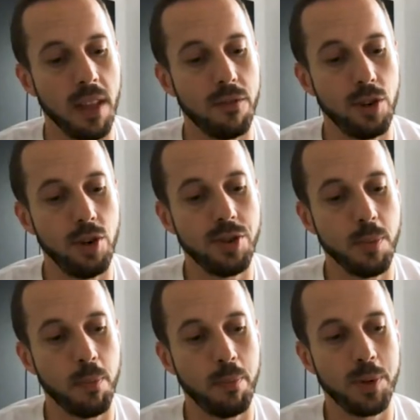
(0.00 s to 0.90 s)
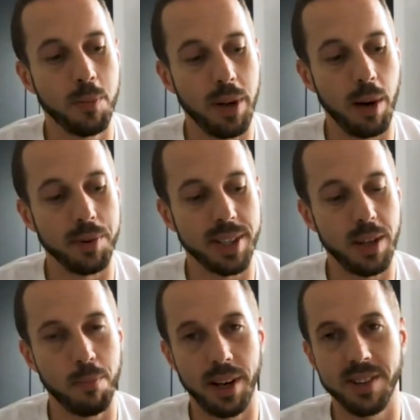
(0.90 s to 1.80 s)
for you to be able to
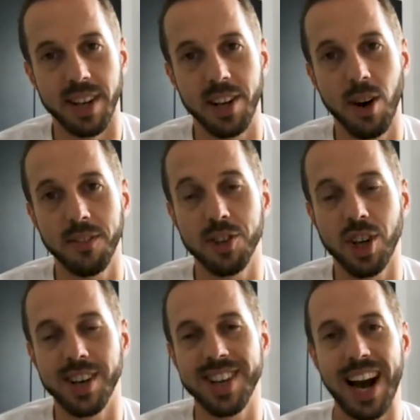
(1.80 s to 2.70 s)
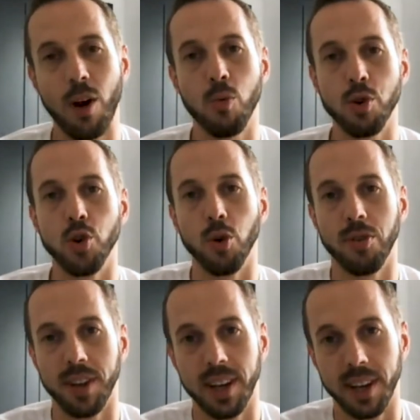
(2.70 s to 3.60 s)
keep pace with that, you have to change how you're
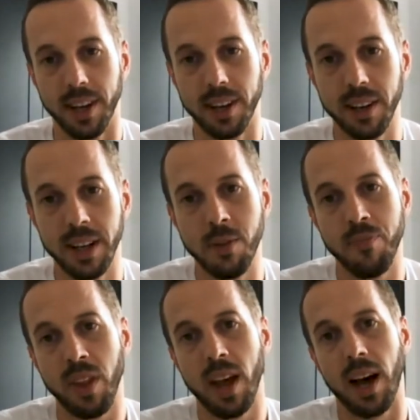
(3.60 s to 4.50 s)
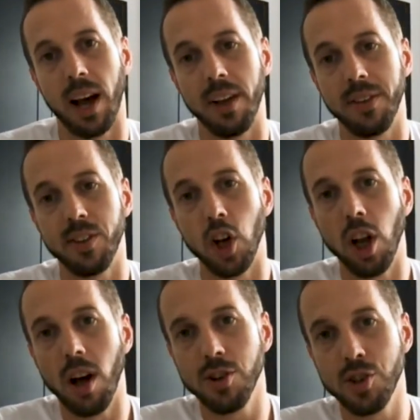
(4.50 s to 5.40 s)
thinking. And I think the
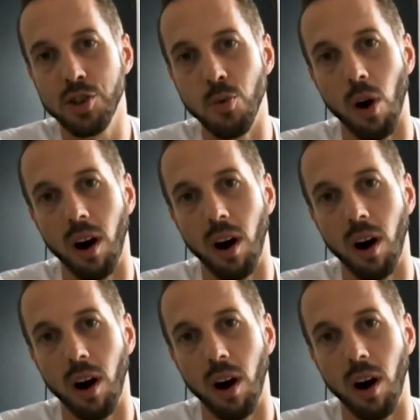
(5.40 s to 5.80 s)
larger you